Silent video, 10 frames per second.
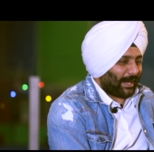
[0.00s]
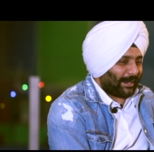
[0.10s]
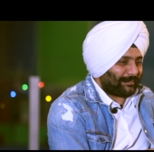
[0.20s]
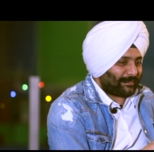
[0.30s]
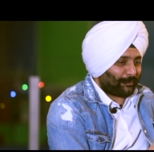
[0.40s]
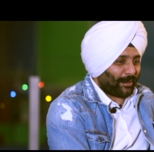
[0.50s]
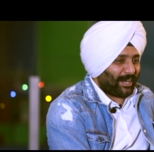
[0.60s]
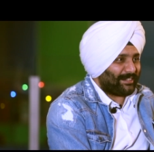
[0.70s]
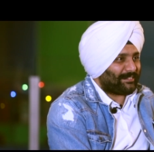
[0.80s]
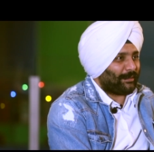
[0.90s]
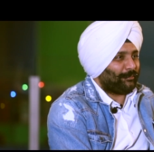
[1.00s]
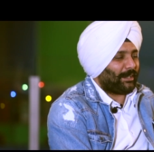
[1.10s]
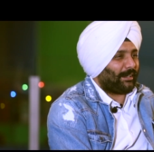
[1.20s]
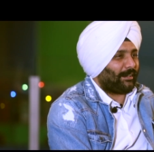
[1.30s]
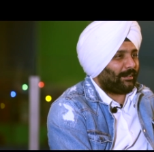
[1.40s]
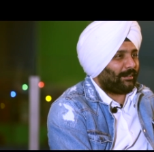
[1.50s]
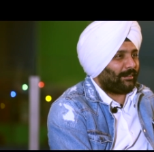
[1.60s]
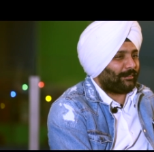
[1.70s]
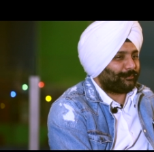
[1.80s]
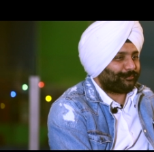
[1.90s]
But I surprise them in
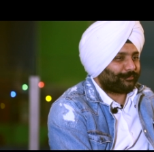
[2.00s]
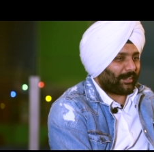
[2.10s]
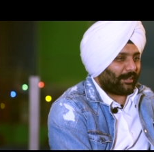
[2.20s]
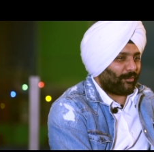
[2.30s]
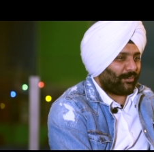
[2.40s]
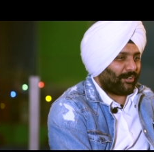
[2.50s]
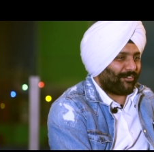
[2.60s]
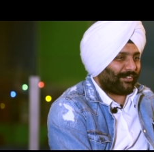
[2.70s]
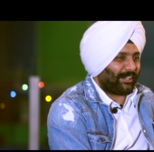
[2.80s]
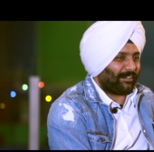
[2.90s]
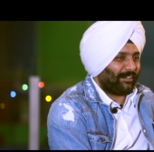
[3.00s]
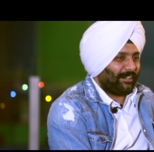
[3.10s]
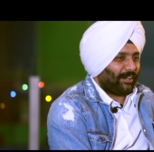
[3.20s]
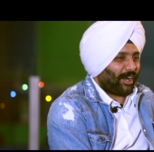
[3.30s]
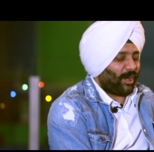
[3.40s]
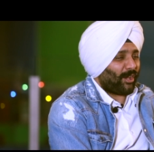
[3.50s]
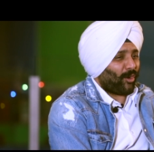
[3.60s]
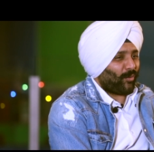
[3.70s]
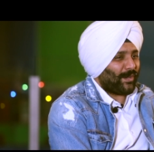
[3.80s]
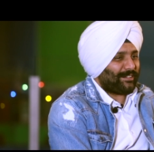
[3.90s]
a way of like,
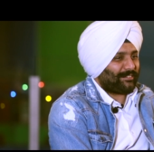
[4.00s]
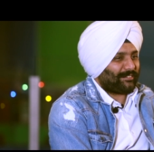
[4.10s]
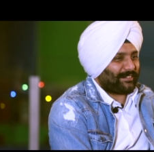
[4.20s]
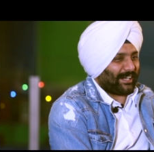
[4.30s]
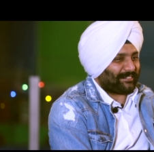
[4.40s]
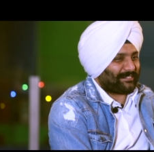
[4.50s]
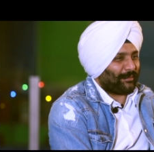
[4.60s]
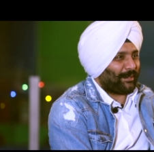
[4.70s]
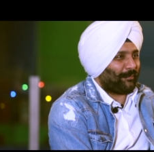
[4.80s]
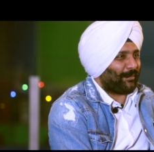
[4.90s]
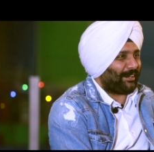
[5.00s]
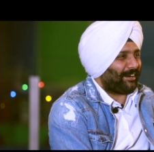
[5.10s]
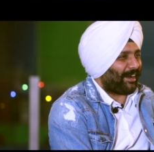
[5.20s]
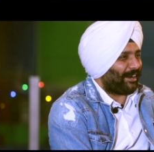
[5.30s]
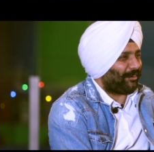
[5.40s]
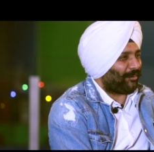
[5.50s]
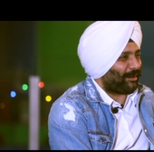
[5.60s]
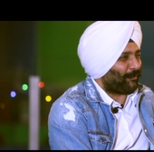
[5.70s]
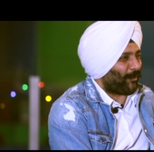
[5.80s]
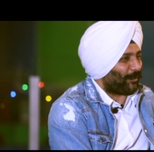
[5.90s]
I'll always text them in the midnight or in the